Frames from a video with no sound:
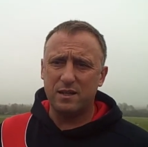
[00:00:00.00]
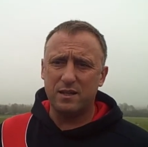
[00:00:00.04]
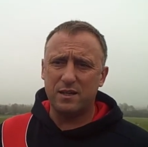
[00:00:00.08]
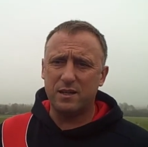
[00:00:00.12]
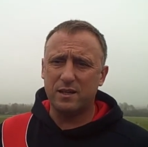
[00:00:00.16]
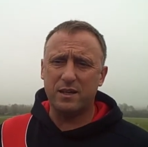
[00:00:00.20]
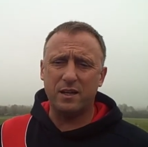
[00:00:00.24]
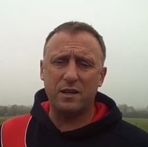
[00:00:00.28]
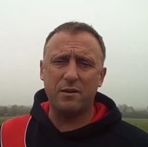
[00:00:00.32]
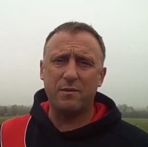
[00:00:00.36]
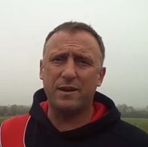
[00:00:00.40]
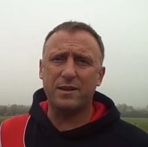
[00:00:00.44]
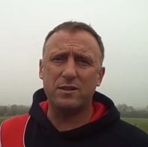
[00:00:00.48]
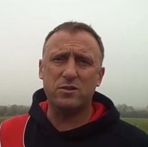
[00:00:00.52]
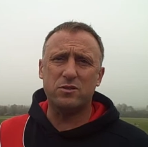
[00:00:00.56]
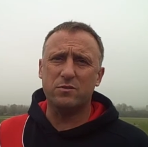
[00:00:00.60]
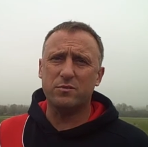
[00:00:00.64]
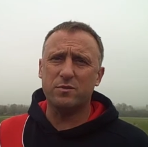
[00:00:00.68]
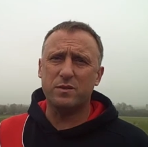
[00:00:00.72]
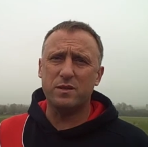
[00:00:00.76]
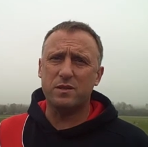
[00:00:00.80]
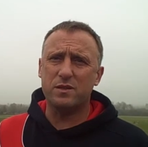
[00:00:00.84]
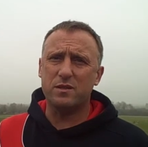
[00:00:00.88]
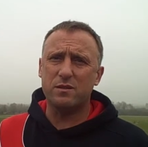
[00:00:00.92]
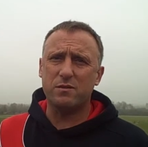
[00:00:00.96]
are going to add
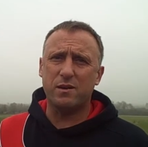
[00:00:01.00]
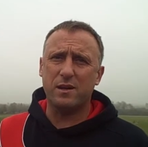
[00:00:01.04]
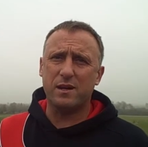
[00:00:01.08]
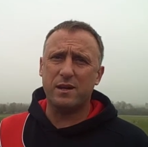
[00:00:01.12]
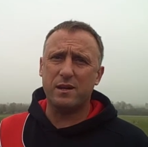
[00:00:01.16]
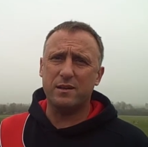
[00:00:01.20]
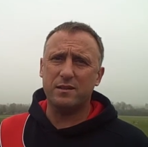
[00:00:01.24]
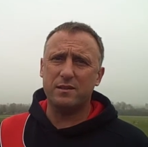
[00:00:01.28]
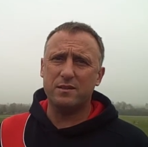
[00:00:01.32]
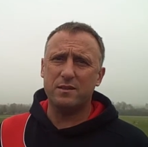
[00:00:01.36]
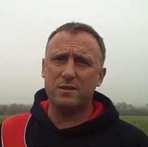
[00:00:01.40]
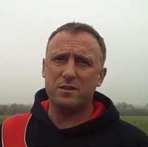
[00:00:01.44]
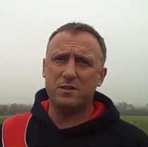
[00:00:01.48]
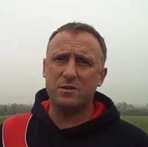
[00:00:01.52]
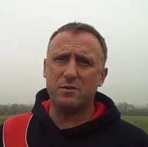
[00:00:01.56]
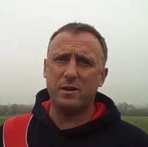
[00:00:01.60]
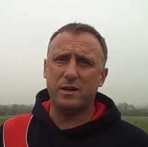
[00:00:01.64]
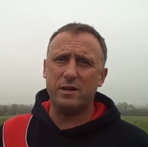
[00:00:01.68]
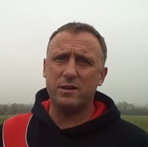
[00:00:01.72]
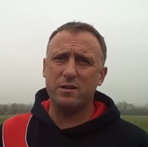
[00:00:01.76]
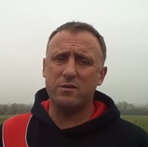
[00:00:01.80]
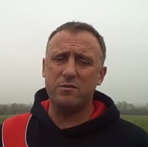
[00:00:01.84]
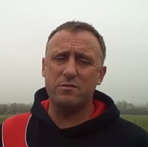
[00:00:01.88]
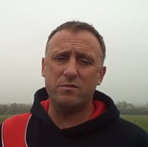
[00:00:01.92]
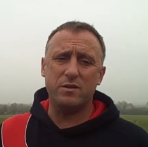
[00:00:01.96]
something to our to our
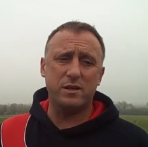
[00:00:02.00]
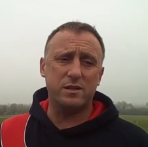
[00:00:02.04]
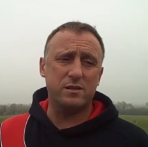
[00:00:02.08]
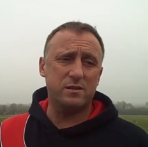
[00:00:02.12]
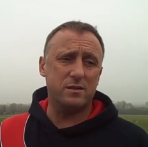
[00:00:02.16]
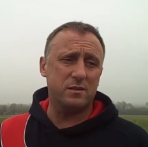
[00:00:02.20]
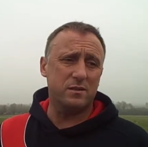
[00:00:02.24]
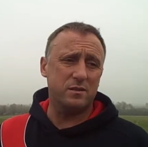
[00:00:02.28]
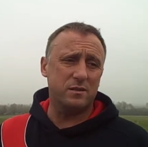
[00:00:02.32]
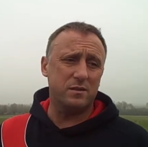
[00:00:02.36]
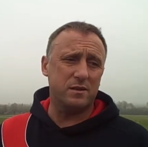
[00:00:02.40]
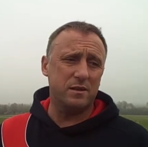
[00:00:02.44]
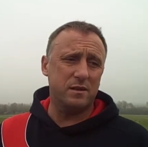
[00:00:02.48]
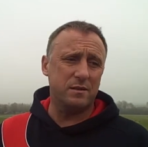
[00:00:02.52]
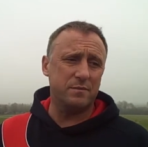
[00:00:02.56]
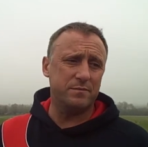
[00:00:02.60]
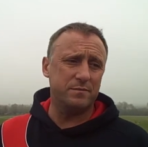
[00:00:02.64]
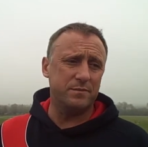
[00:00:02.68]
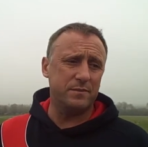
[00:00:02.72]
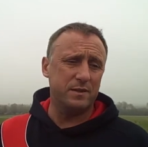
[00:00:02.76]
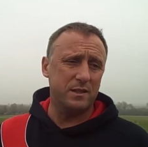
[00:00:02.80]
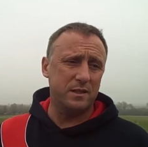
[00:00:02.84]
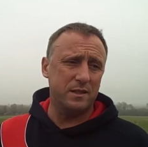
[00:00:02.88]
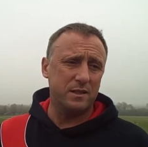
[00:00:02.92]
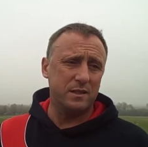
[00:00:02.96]
unit, and um,
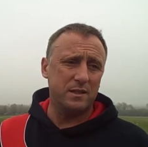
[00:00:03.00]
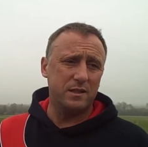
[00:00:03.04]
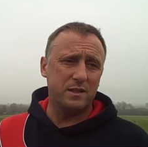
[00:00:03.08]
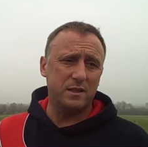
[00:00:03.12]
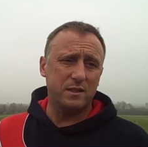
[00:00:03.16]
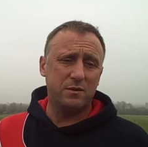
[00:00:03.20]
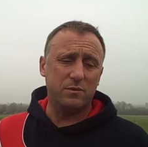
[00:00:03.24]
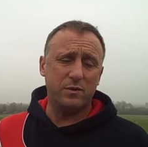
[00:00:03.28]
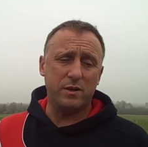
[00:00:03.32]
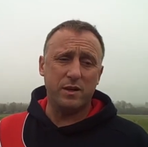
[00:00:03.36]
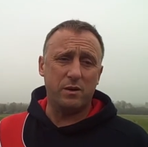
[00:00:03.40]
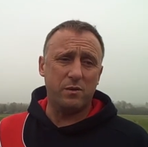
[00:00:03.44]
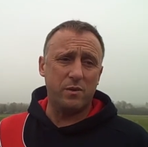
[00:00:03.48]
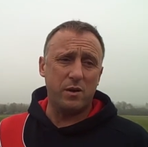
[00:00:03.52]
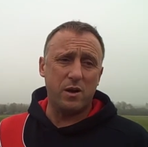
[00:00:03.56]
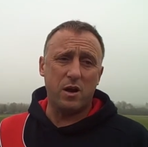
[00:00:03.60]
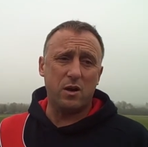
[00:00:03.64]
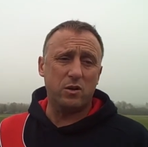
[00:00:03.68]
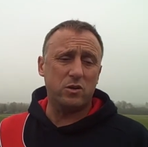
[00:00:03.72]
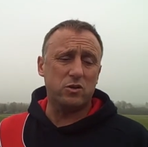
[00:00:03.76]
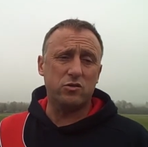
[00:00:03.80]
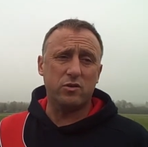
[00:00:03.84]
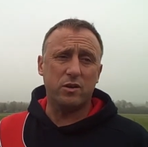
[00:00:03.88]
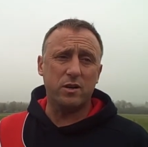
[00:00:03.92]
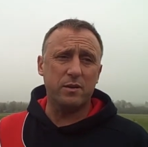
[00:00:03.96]
we we
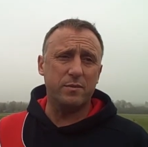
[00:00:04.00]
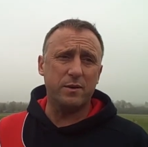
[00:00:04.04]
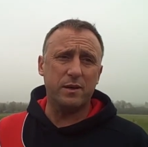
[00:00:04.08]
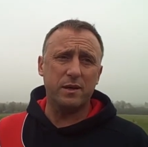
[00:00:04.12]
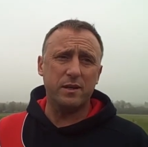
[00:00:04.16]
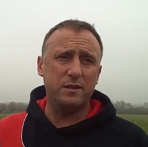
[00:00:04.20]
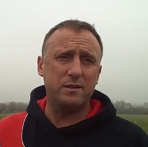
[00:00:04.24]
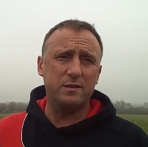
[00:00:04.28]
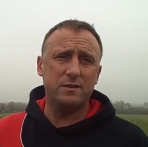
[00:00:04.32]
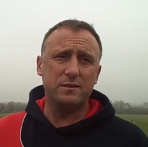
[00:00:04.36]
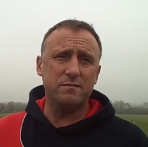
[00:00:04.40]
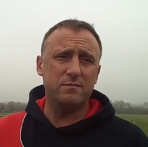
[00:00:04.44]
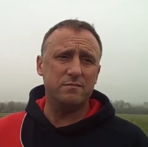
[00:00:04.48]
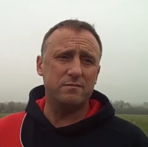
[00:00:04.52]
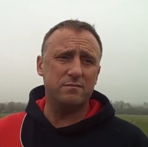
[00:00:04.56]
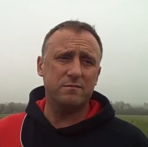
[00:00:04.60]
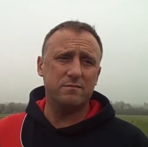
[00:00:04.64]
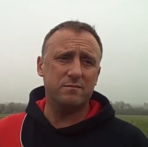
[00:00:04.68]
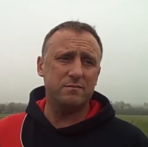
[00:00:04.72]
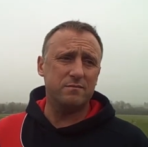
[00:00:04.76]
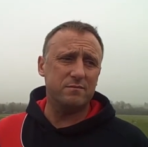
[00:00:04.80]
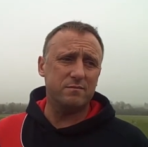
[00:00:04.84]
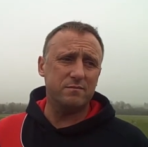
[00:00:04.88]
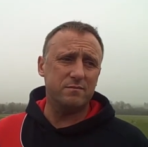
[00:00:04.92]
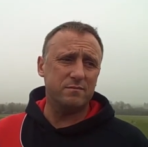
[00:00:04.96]
are trying to be
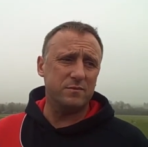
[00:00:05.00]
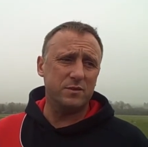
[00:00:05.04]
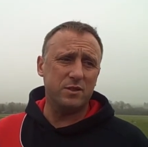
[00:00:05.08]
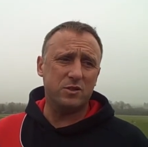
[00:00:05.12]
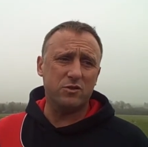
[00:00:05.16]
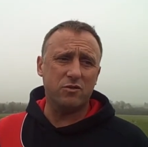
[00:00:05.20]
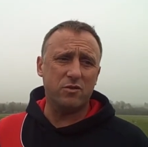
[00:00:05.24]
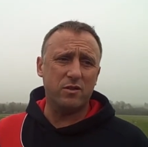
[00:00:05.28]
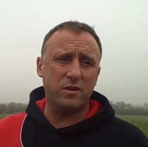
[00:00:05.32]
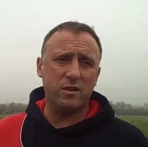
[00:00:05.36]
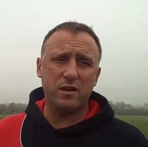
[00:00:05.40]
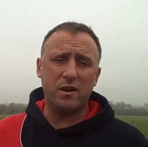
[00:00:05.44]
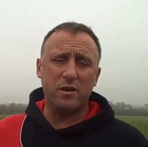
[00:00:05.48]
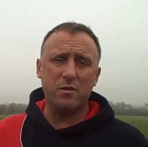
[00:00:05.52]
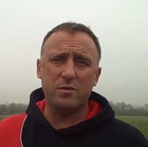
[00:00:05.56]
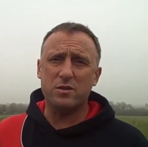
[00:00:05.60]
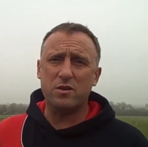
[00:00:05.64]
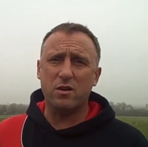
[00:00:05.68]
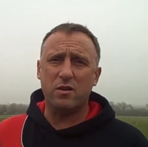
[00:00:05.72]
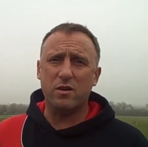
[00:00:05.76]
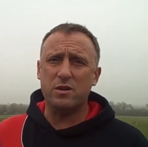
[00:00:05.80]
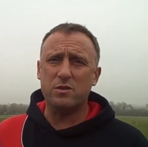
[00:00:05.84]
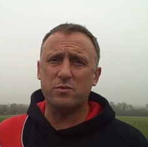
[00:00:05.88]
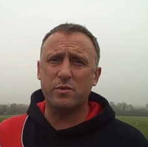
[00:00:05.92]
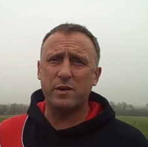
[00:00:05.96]
we're trying to go as
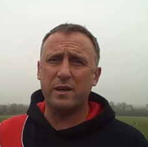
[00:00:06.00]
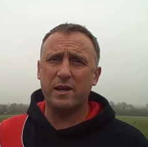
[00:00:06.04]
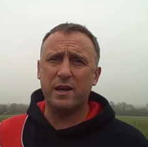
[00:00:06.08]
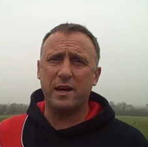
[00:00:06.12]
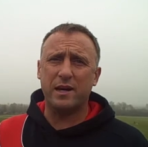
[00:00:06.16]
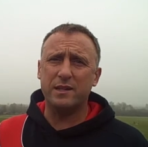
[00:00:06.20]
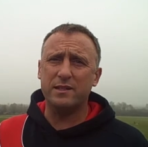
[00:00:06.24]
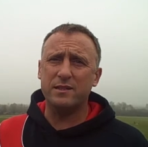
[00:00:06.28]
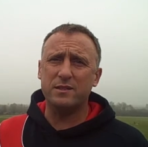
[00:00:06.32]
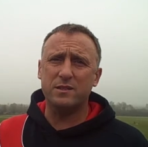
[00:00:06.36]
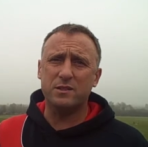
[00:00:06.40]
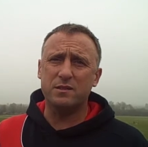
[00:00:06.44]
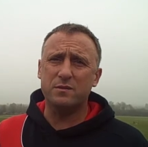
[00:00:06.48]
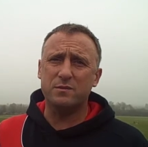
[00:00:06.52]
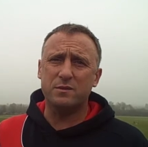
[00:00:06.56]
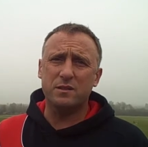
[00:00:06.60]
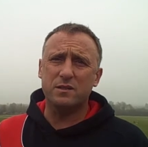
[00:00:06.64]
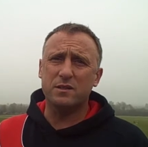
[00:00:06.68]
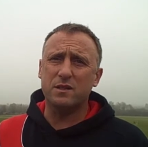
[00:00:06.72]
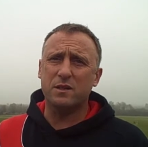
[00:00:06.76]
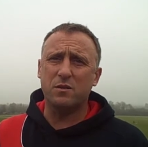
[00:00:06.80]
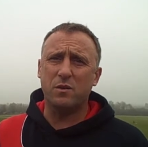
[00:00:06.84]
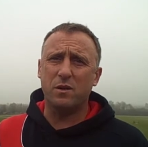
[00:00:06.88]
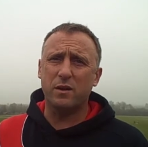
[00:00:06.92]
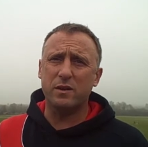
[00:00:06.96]
high as we can in terms of
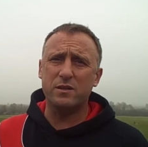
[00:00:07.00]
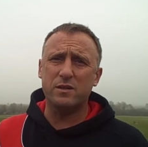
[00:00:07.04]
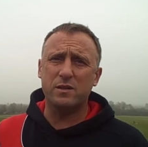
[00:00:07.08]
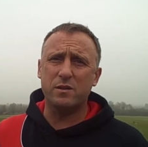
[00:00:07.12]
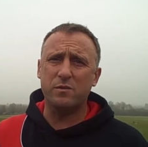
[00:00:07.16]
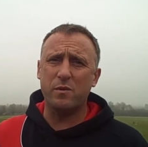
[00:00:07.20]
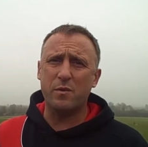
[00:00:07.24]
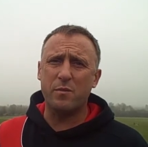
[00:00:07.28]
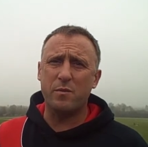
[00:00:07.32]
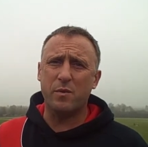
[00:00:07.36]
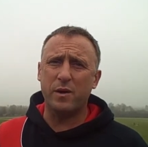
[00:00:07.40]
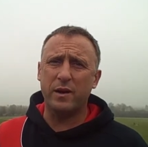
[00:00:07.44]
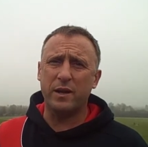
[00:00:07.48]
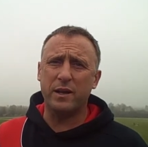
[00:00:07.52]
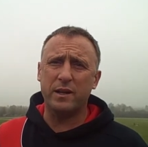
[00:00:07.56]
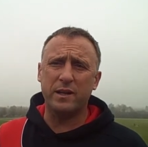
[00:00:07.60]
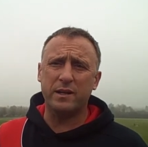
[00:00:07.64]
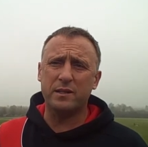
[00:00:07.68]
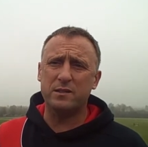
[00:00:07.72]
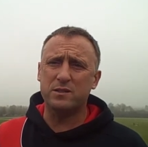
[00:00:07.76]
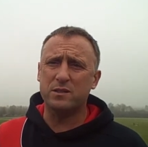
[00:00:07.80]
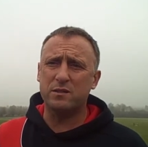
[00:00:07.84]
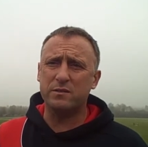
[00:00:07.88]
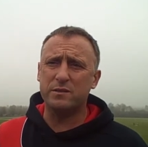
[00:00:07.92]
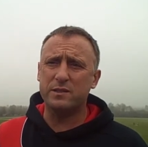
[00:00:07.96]
the quality that we're bringing
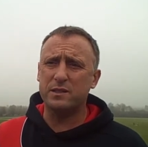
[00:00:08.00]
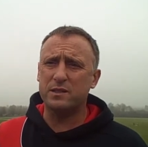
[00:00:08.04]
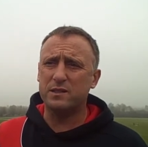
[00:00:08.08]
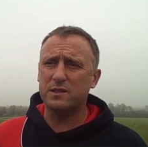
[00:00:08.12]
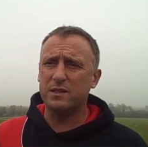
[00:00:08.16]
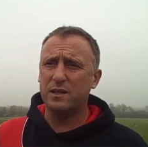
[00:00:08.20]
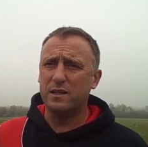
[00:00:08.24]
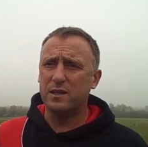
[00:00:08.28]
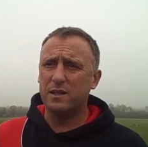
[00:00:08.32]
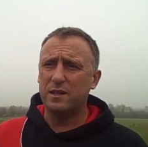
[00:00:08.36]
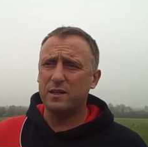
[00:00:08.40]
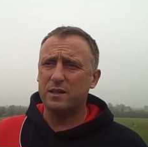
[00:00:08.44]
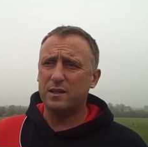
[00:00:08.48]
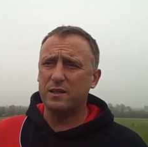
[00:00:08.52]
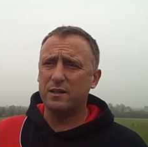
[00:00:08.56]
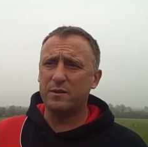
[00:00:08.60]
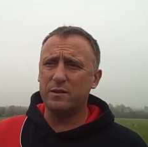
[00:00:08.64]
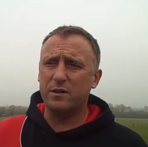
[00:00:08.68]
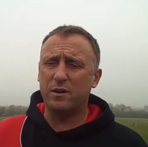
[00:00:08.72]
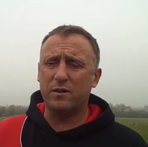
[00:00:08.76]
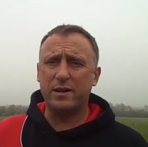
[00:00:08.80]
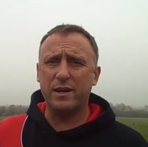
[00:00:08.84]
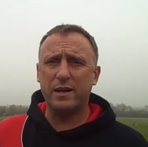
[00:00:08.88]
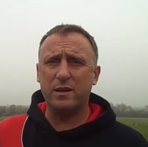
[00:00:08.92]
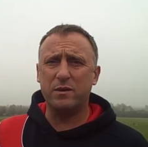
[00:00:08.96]
in. So it's
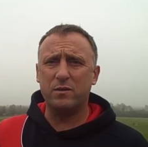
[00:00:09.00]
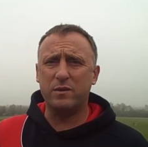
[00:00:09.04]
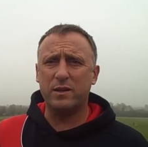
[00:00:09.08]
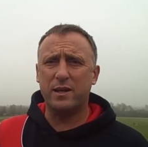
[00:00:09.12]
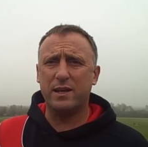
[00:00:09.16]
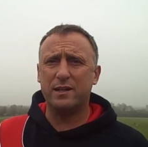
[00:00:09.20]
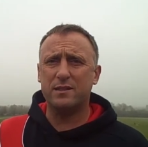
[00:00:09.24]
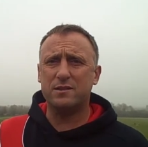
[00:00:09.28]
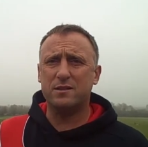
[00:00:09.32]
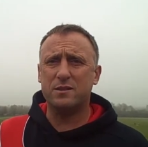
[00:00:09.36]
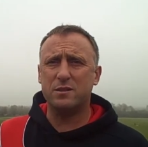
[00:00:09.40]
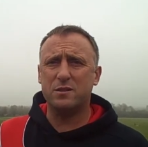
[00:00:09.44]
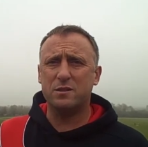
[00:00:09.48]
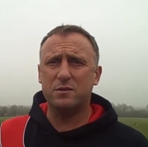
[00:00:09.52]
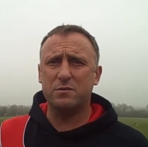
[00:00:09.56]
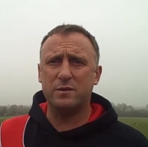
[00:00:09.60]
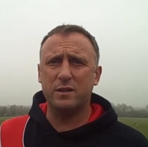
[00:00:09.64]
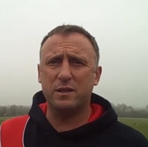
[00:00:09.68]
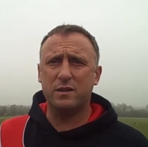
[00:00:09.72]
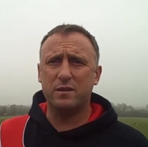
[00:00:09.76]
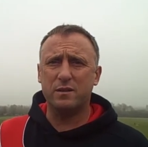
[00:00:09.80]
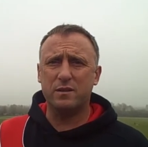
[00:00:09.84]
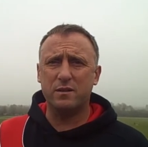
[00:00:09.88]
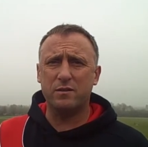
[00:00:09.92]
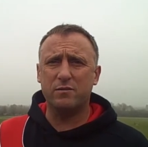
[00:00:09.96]
we're not getting all the answers that we
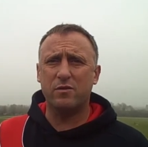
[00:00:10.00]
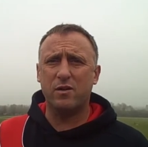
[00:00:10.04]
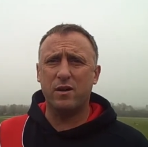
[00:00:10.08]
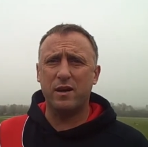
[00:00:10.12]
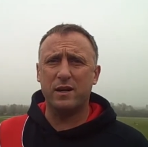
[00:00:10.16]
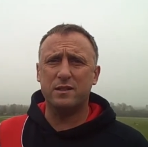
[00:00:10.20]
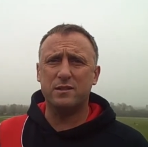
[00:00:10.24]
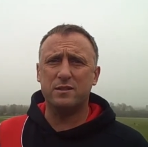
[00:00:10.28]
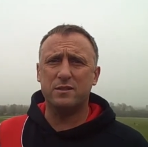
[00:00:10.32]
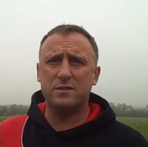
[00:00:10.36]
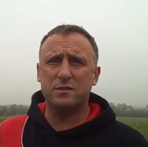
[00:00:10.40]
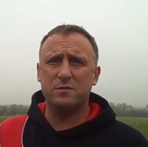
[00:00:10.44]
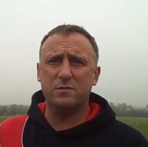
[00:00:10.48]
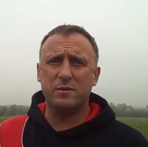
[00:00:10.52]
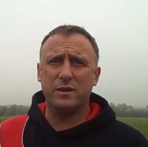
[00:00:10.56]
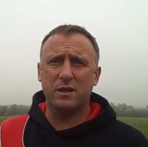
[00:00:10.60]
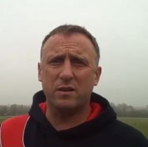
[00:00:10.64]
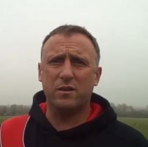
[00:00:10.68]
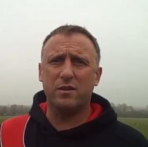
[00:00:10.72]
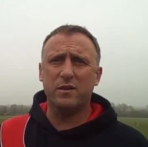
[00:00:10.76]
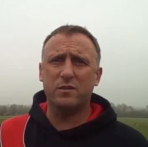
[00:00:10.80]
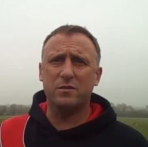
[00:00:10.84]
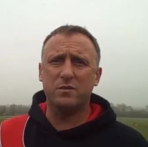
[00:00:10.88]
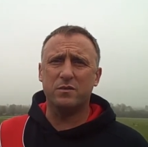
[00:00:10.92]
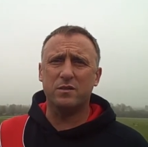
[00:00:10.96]
the right answers that we'd
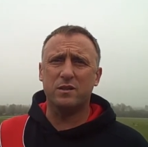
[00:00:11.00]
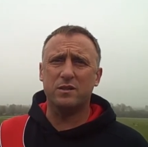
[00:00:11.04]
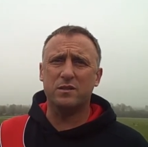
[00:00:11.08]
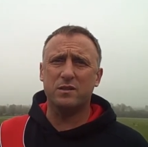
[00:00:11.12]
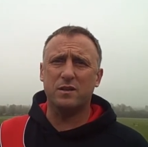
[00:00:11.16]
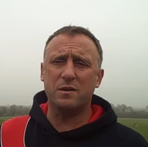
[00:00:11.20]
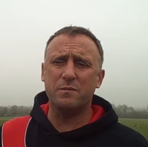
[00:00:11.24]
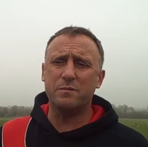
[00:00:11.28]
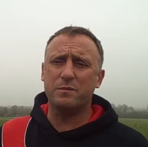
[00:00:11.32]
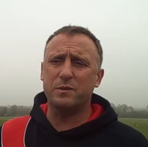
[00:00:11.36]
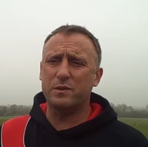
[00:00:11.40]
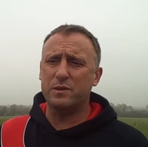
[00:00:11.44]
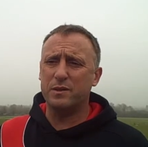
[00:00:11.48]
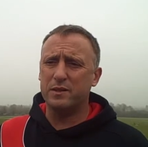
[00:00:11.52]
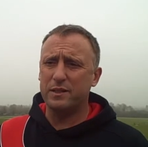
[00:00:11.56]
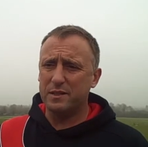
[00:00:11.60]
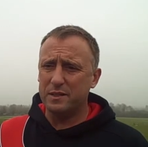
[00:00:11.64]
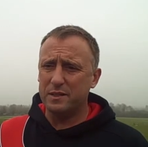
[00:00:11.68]
like all the time, but